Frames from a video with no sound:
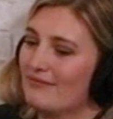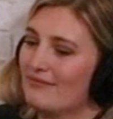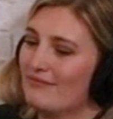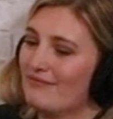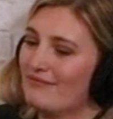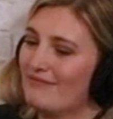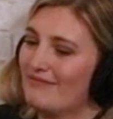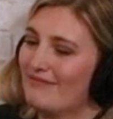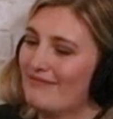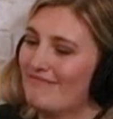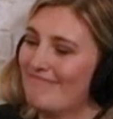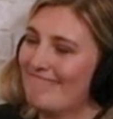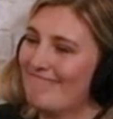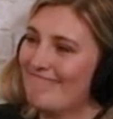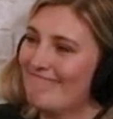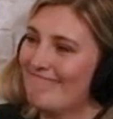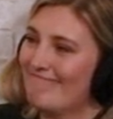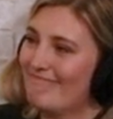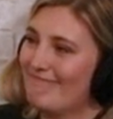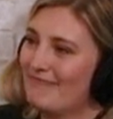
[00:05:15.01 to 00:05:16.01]

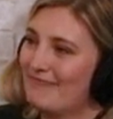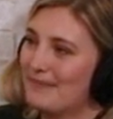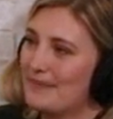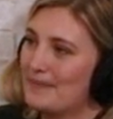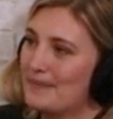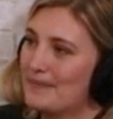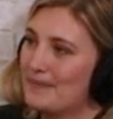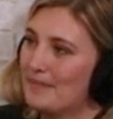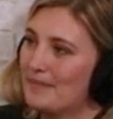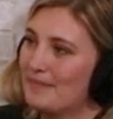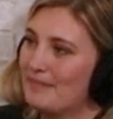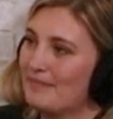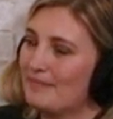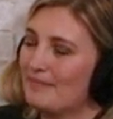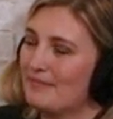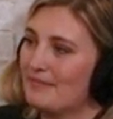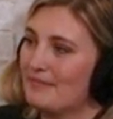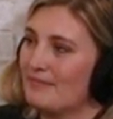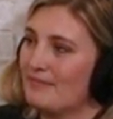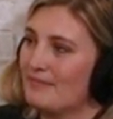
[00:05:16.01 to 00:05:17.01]

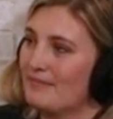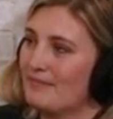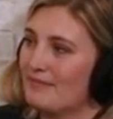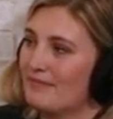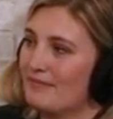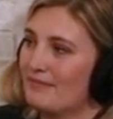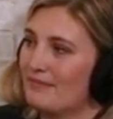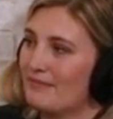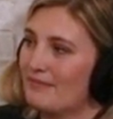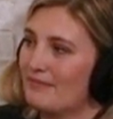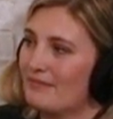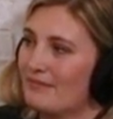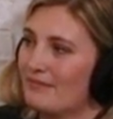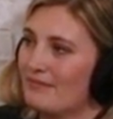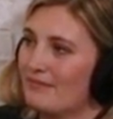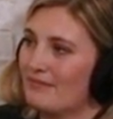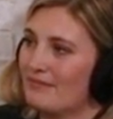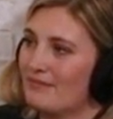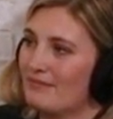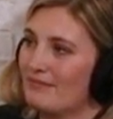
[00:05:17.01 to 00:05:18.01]

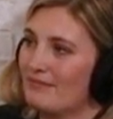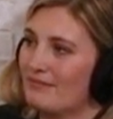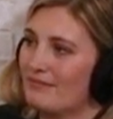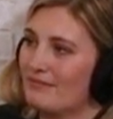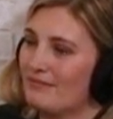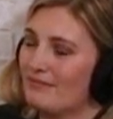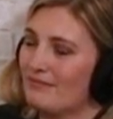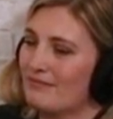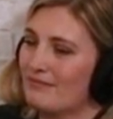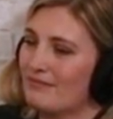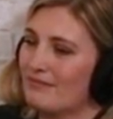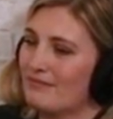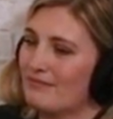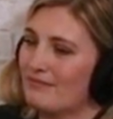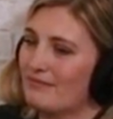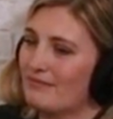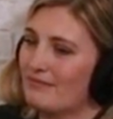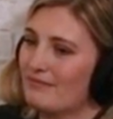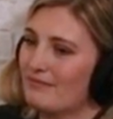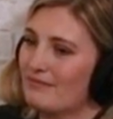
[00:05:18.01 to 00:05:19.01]

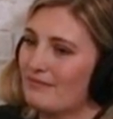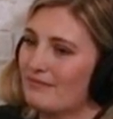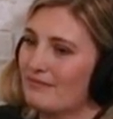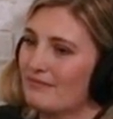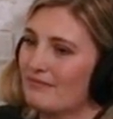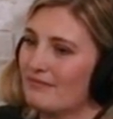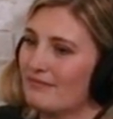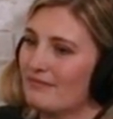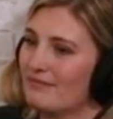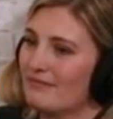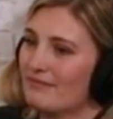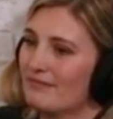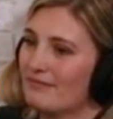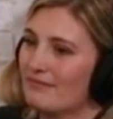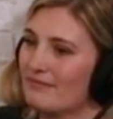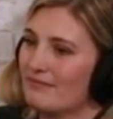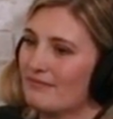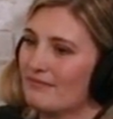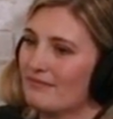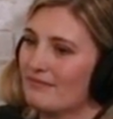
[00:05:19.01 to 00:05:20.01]

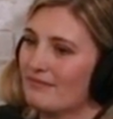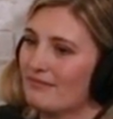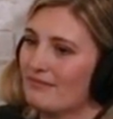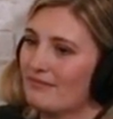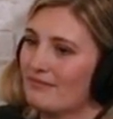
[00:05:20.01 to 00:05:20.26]
(not speaking)